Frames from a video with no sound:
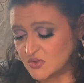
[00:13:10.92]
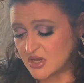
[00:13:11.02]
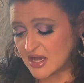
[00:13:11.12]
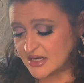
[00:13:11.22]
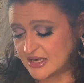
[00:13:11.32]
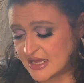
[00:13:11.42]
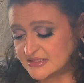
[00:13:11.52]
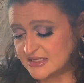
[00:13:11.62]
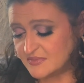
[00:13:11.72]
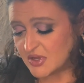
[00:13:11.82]
got
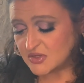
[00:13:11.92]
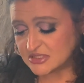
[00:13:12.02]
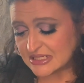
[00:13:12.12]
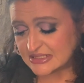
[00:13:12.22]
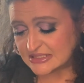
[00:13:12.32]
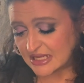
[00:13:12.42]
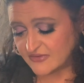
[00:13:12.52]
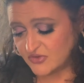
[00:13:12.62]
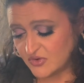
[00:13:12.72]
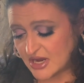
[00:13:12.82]
nesting bowls in a set
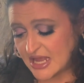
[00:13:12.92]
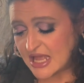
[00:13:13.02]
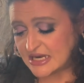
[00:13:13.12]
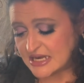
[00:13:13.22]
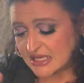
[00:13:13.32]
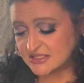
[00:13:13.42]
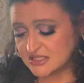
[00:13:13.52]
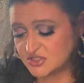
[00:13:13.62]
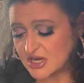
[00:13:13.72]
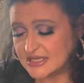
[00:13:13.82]
of three and
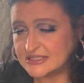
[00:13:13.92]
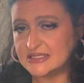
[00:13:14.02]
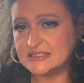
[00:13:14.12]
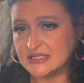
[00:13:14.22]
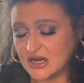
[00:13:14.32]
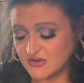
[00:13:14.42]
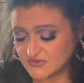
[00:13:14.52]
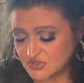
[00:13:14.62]
nesting trays in a set of